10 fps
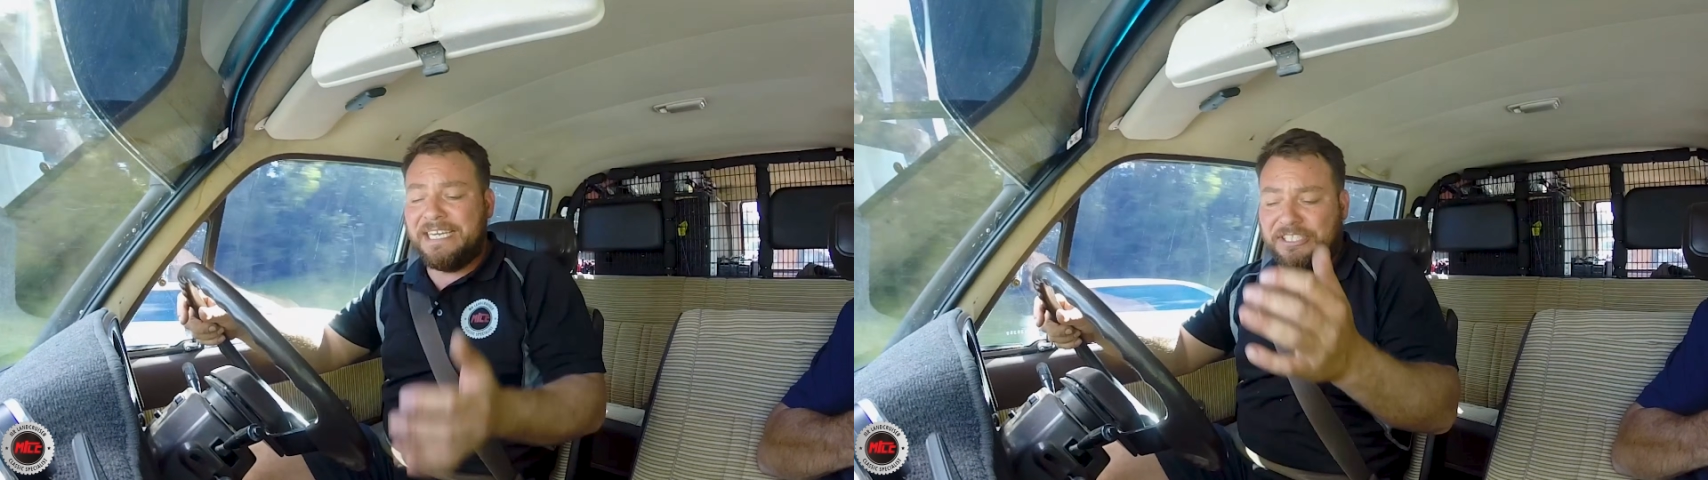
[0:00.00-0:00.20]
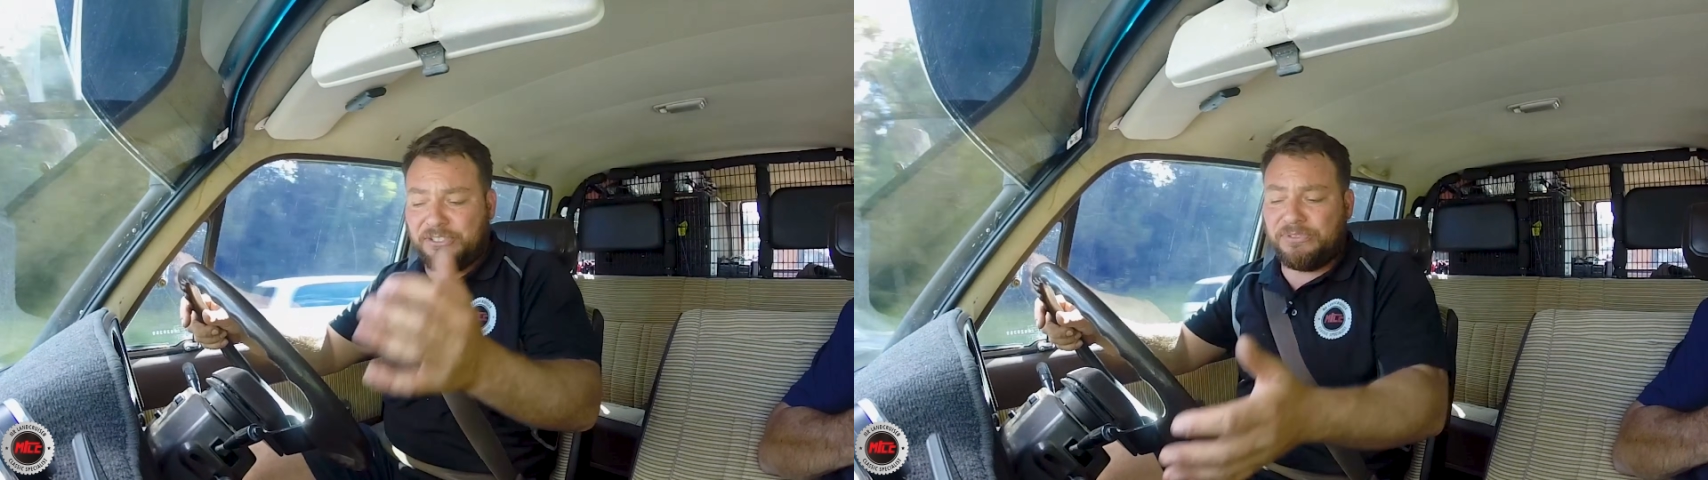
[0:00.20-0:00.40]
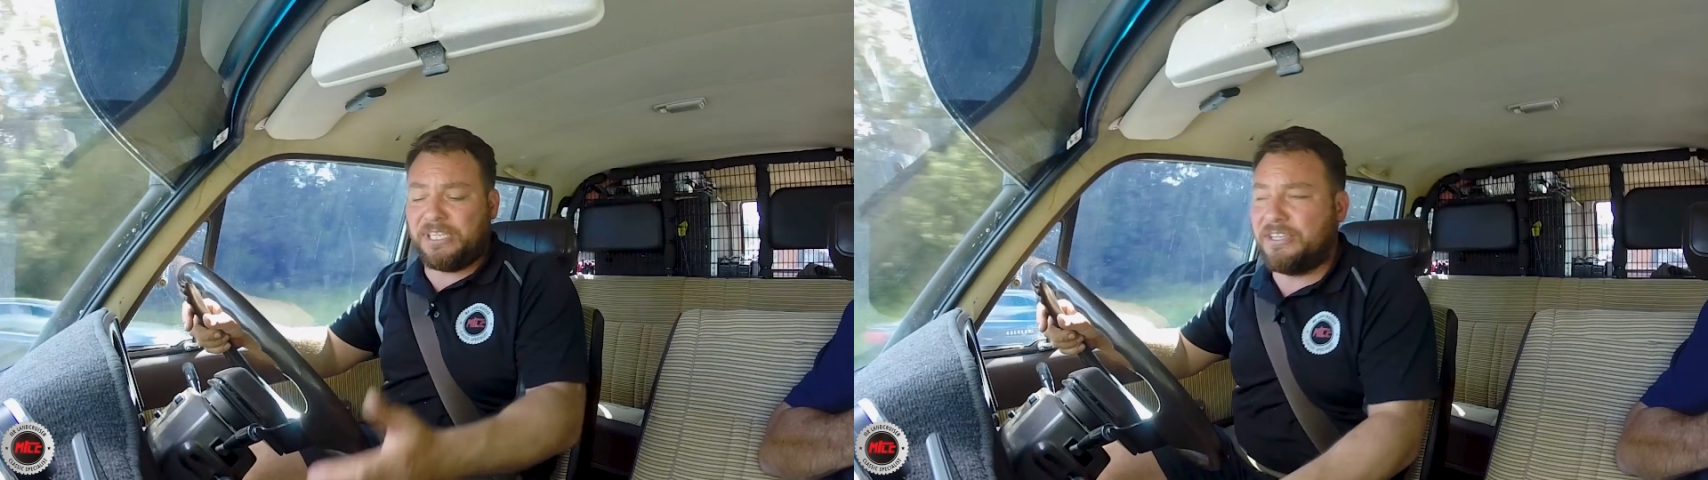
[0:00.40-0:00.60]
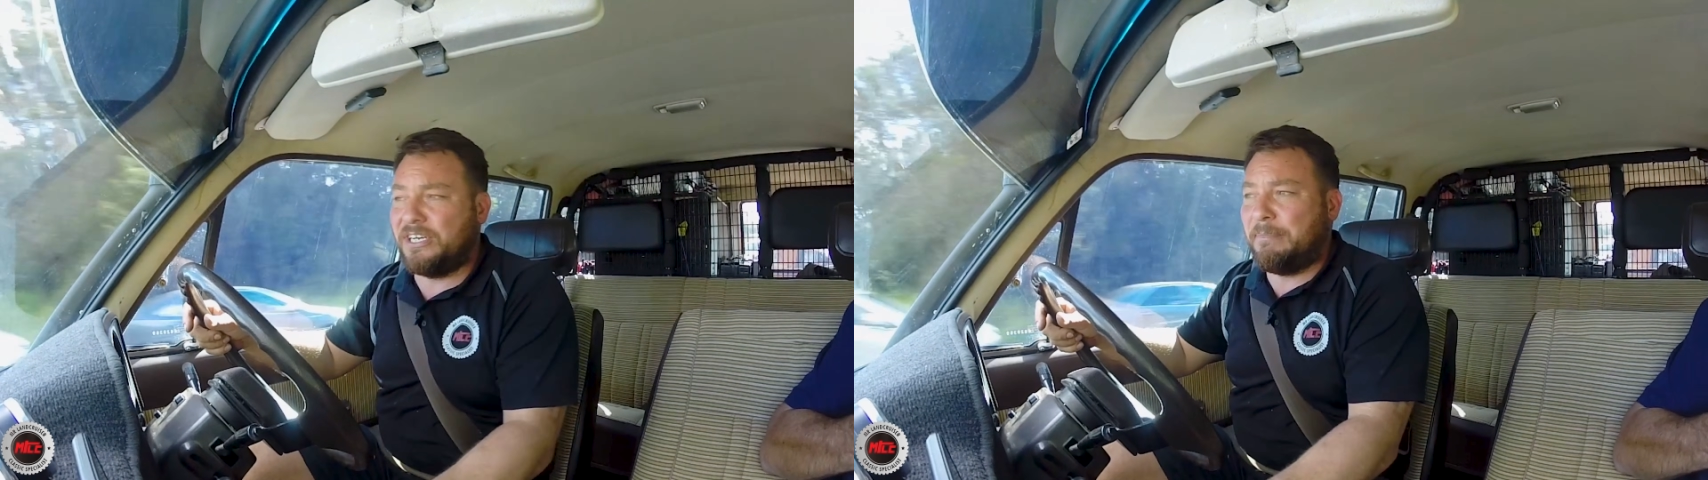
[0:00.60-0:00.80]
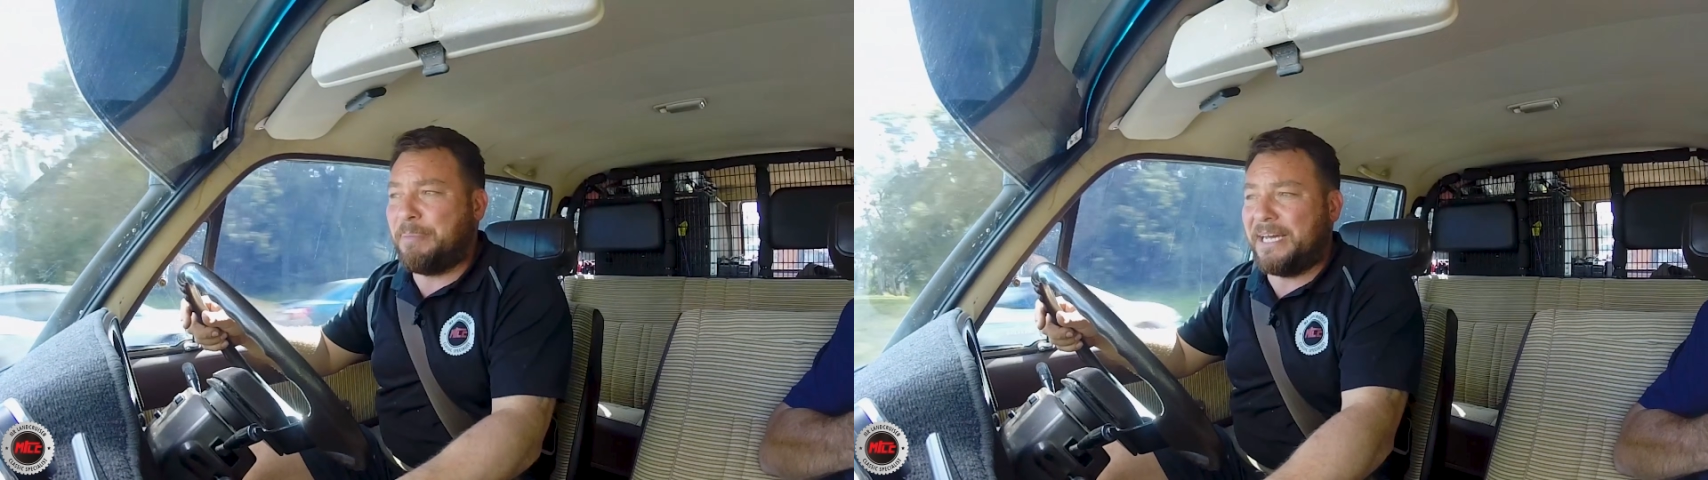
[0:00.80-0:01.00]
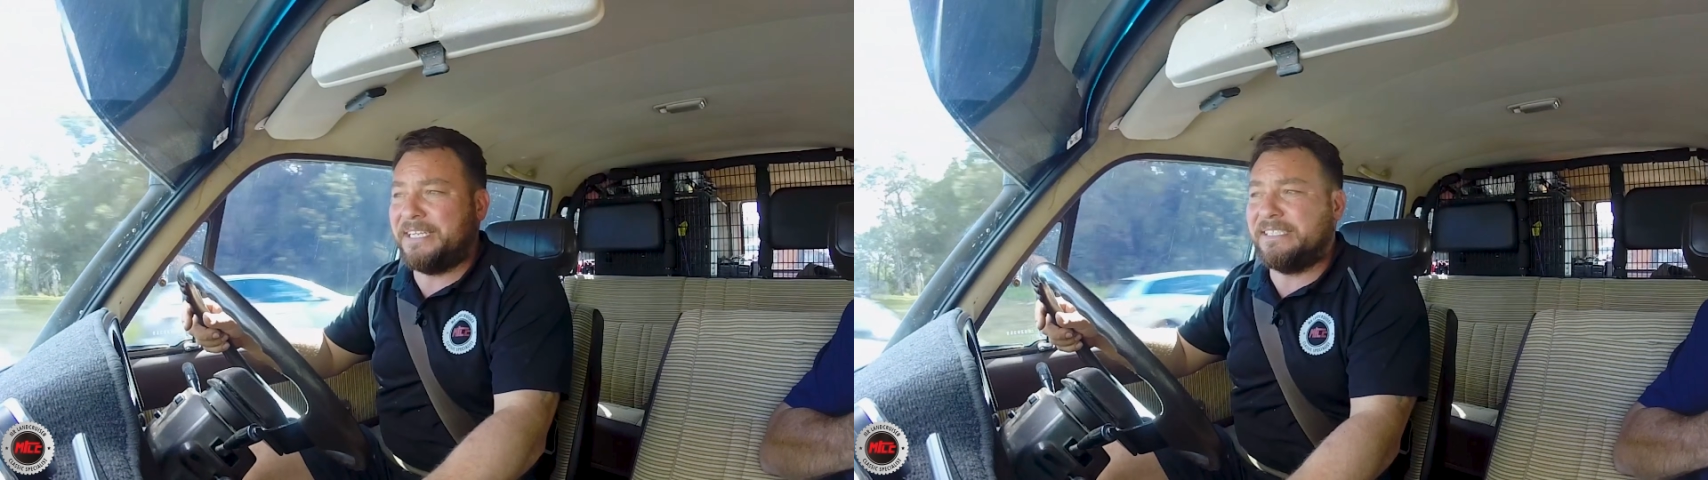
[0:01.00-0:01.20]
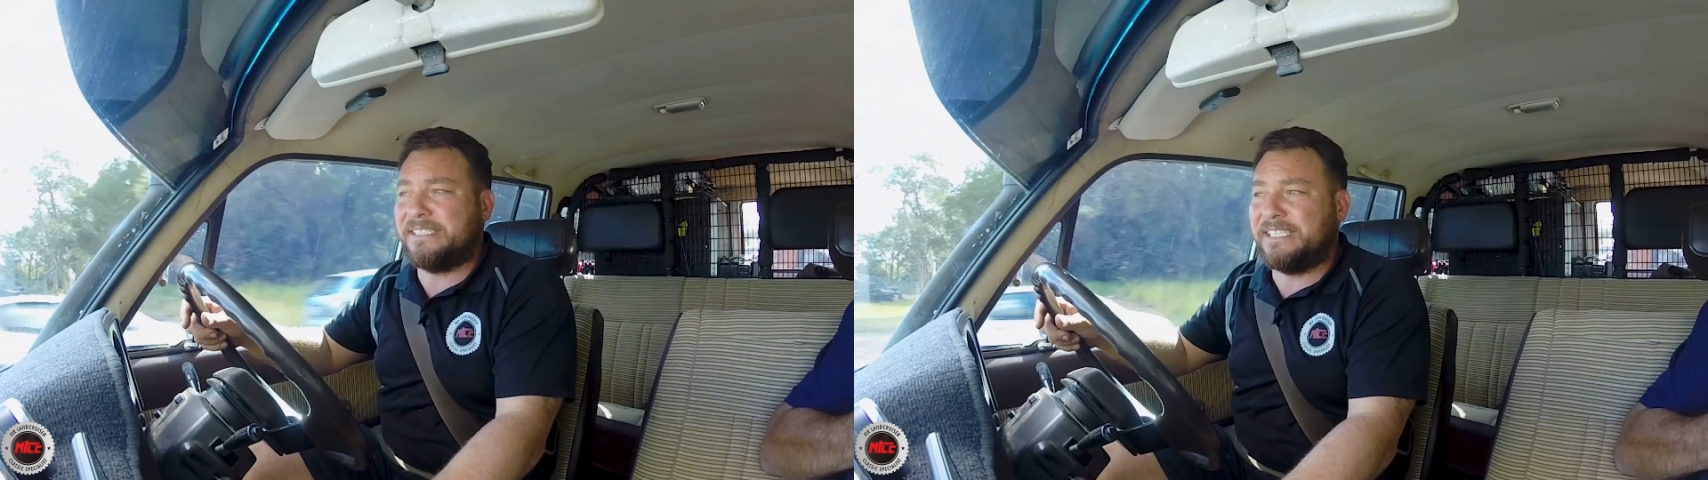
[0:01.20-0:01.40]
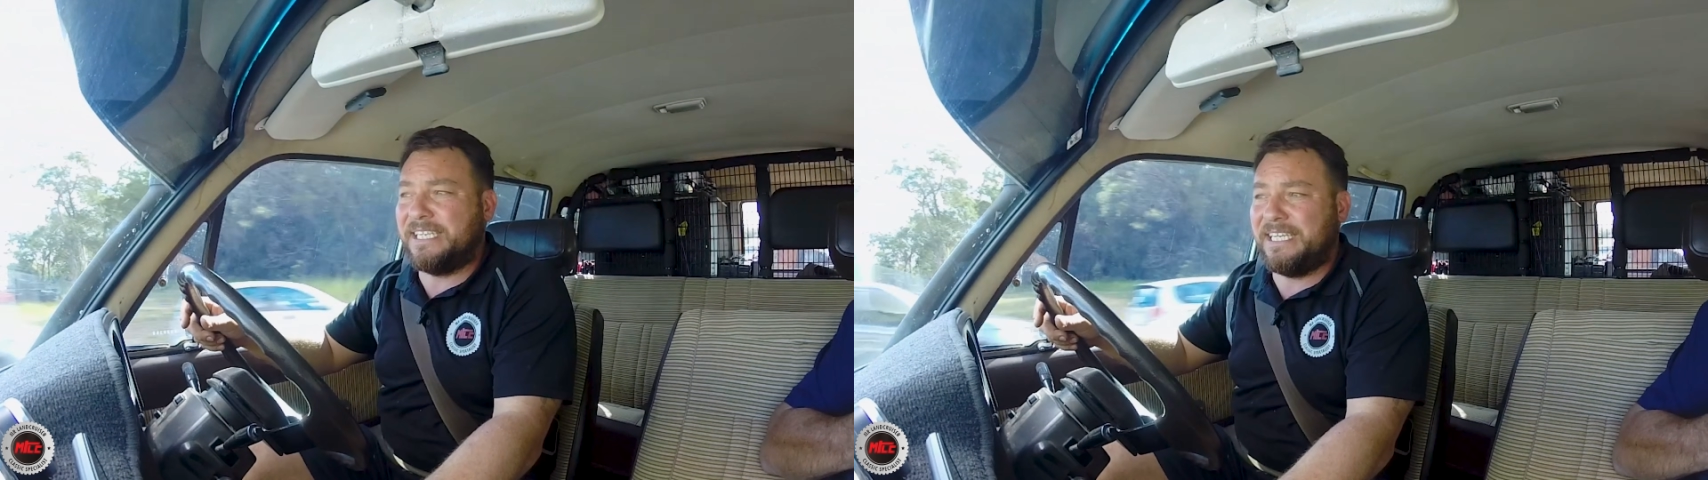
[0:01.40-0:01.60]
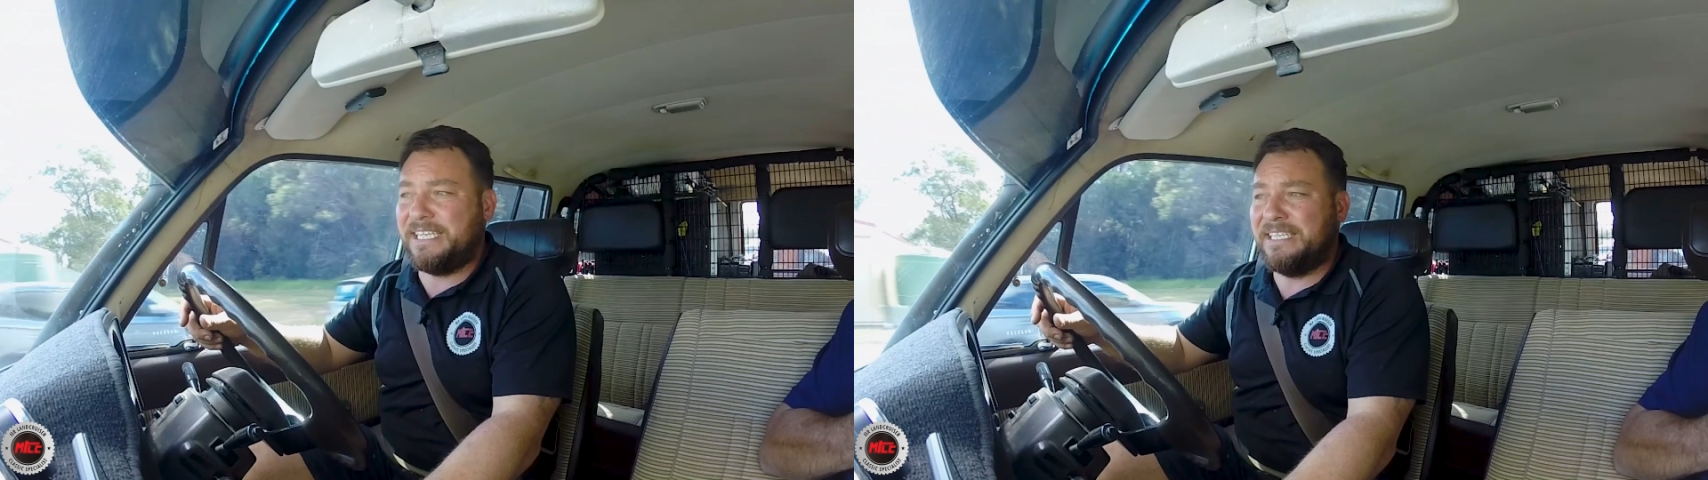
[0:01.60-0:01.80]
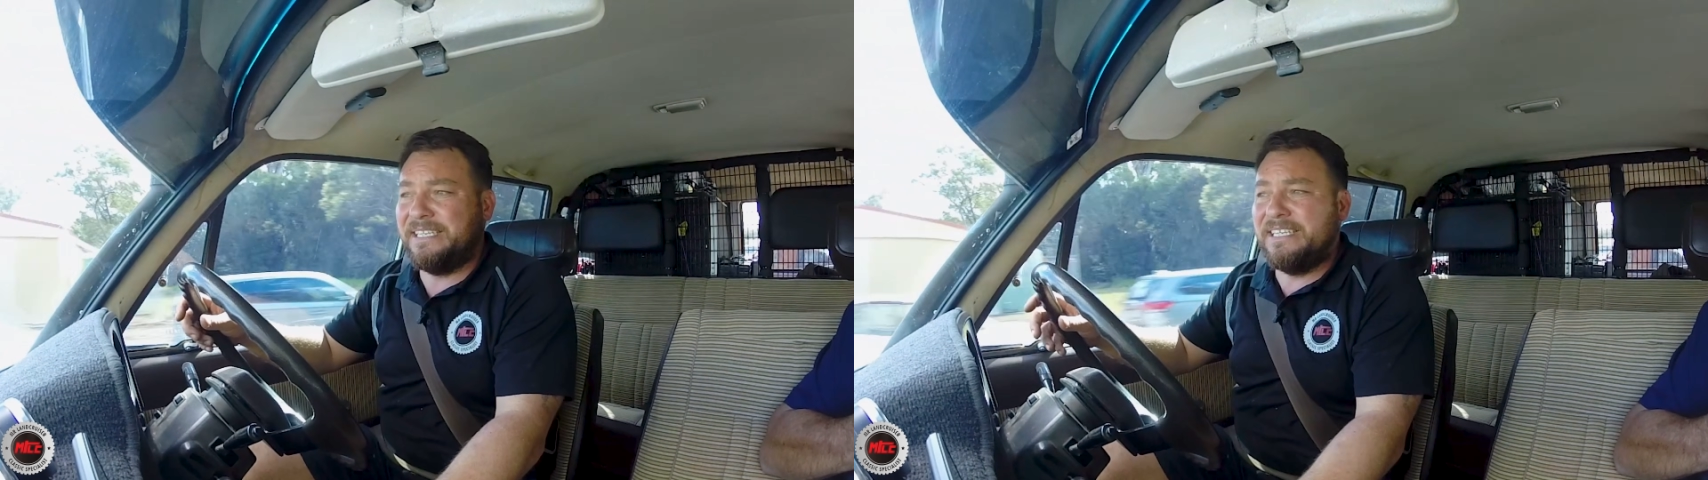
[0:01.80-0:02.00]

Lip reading: It's also got a button inside here,